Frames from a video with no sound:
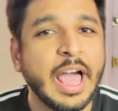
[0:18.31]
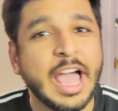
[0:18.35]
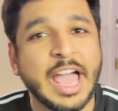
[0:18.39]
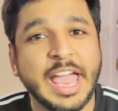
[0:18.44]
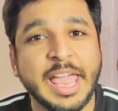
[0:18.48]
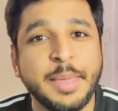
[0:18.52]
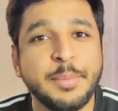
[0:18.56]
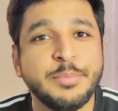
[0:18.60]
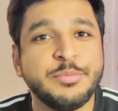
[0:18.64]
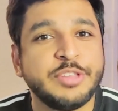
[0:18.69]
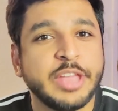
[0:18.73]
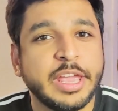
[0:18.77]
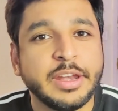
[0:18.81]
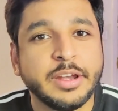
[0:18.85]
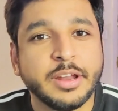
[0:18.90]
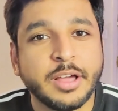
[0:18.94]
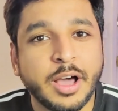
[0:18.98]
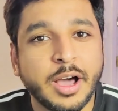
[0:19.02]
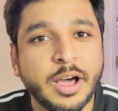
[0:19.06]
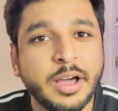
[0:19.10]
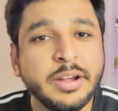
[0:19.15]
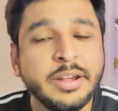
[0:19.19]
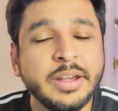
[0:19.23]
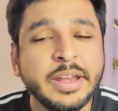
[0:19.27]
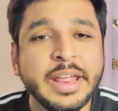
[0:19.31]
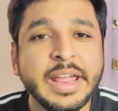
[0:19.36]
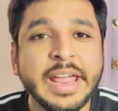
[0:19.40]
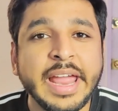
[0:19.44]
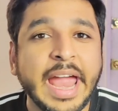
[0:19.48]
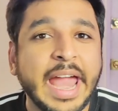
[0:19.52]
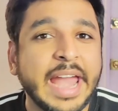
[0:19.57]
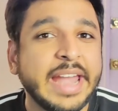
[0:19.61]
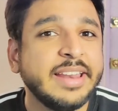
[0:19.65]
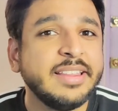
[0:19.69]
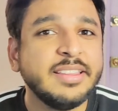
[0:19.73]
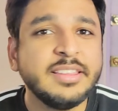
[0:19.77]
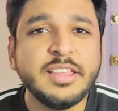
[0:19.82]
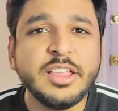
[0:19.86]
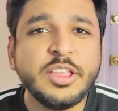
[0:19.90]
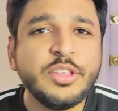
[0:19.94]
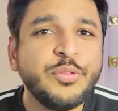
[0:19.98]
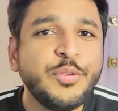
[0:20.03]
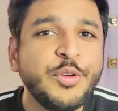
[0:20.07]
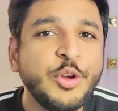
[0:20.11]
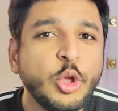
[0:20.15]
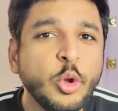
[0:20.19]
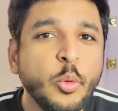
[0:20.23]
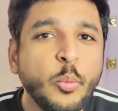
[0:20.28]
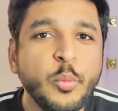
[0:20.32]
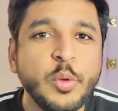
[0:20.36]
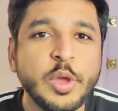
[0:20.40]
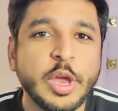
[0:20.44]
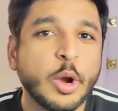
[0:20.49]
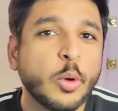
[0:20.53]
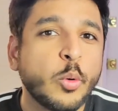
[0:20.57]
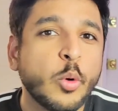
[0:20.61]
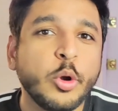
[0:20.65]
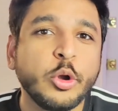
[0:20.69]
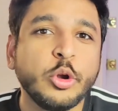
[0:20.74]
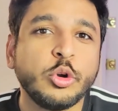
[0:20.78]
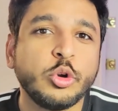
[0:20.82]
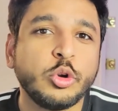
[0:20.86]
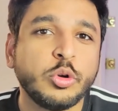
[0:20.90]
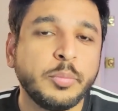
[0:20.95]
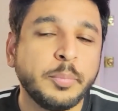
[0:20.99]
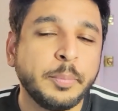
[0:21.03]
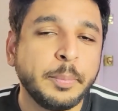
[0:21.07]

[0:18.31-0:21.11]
I am Zain Khan and in this video we are going to